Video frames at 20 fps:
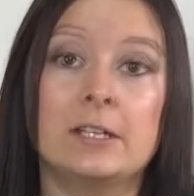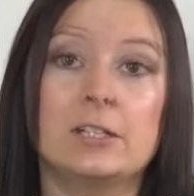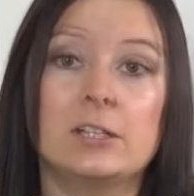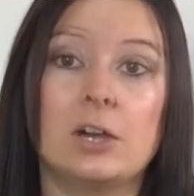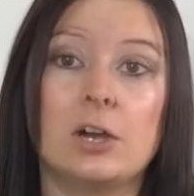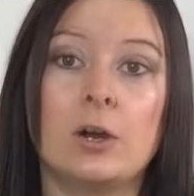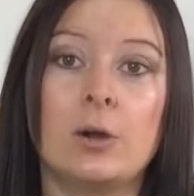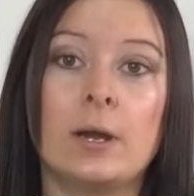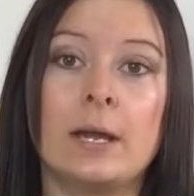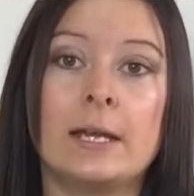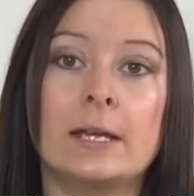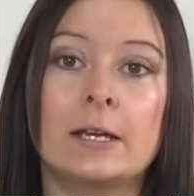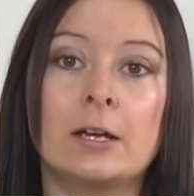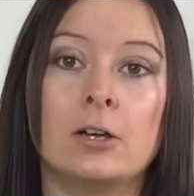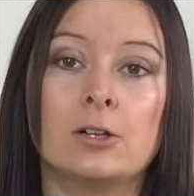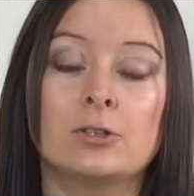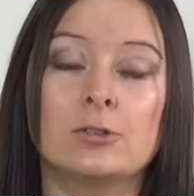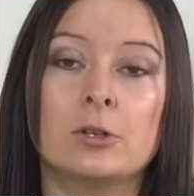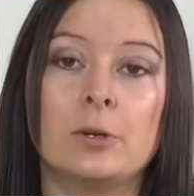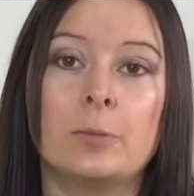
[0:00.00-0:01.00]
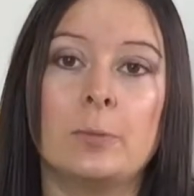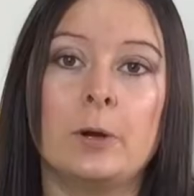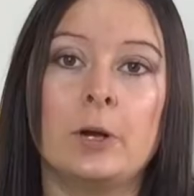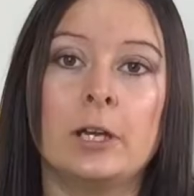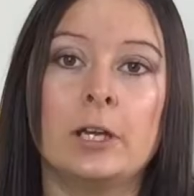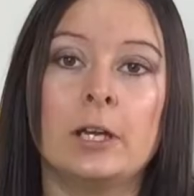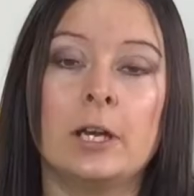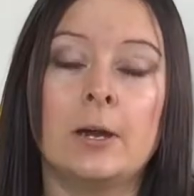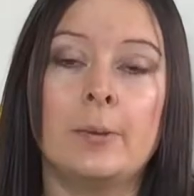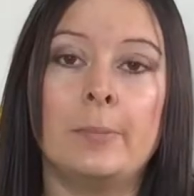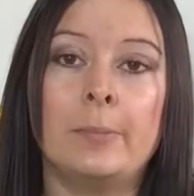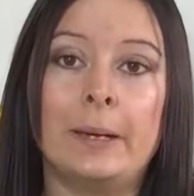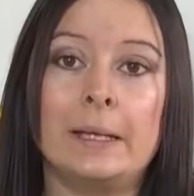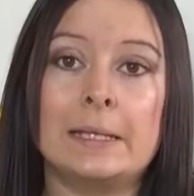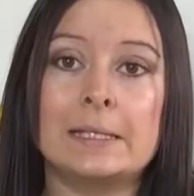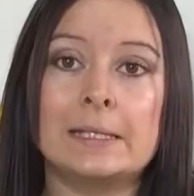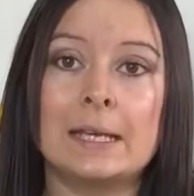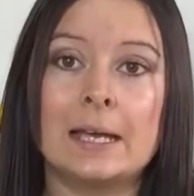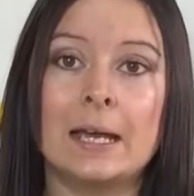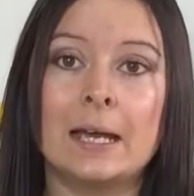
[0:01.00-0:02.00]
So it got to a point at
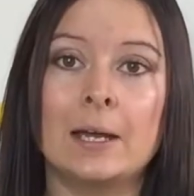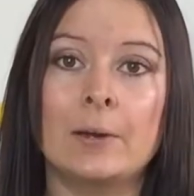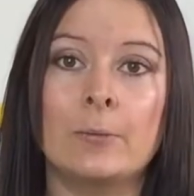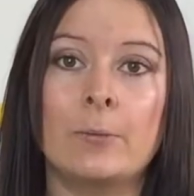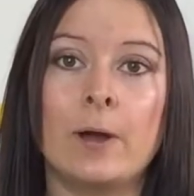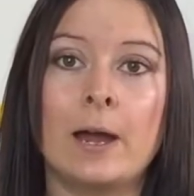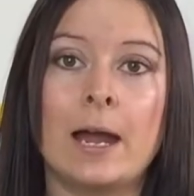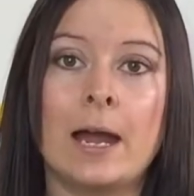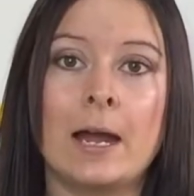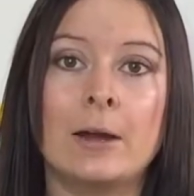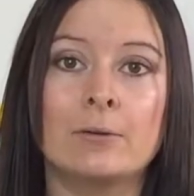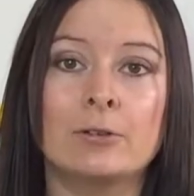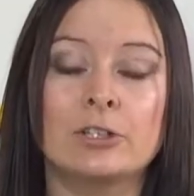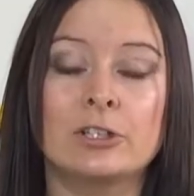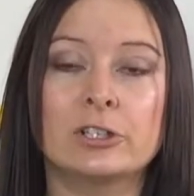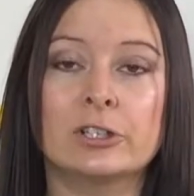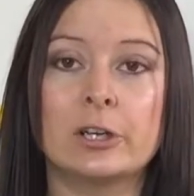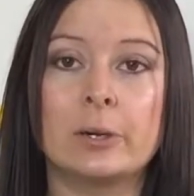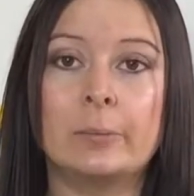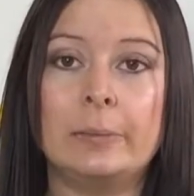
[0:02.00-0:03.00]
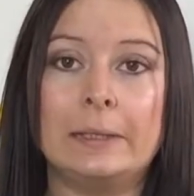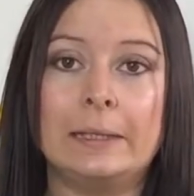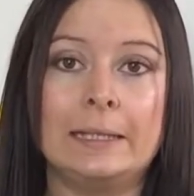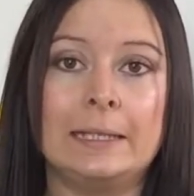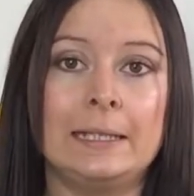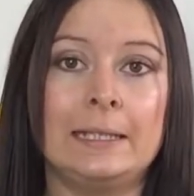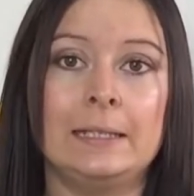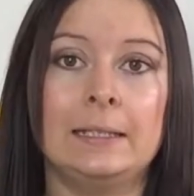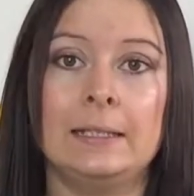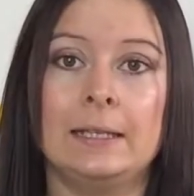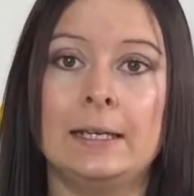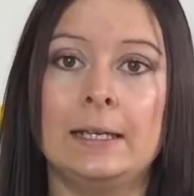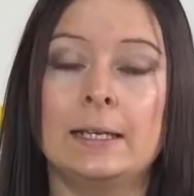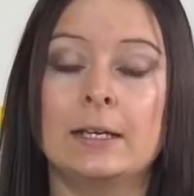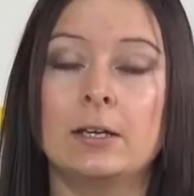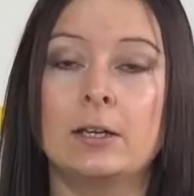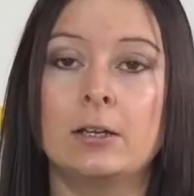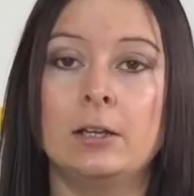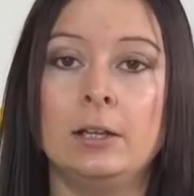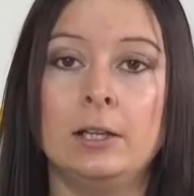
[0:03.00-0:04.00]
bedtime where I was just completely
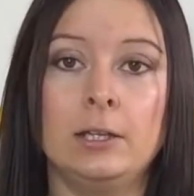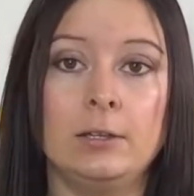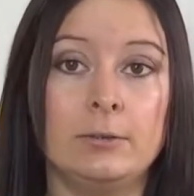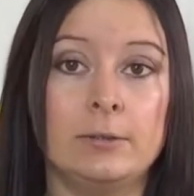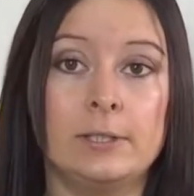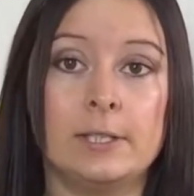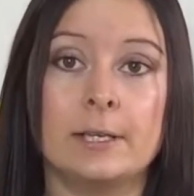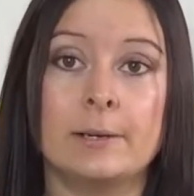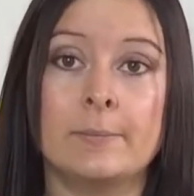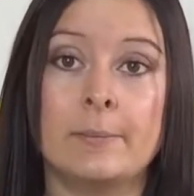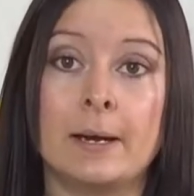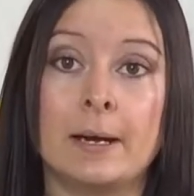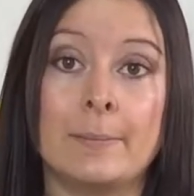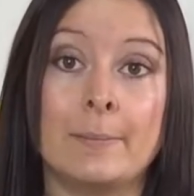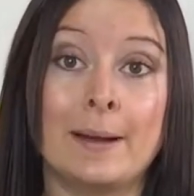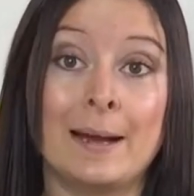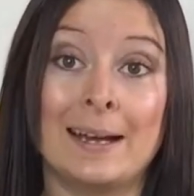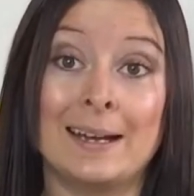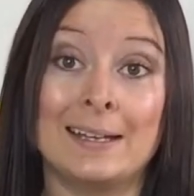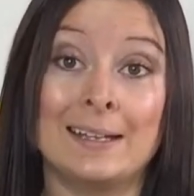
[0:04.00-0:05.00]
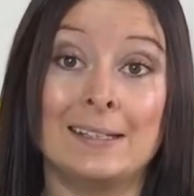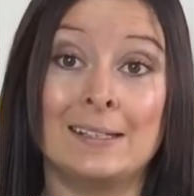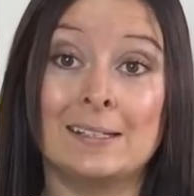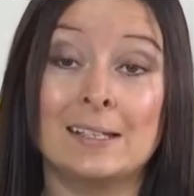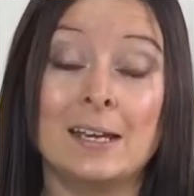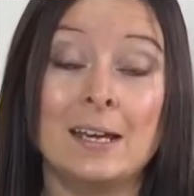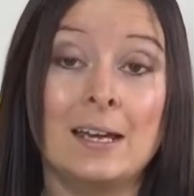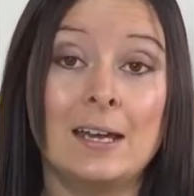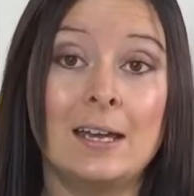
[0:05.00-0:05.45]
losing my mind.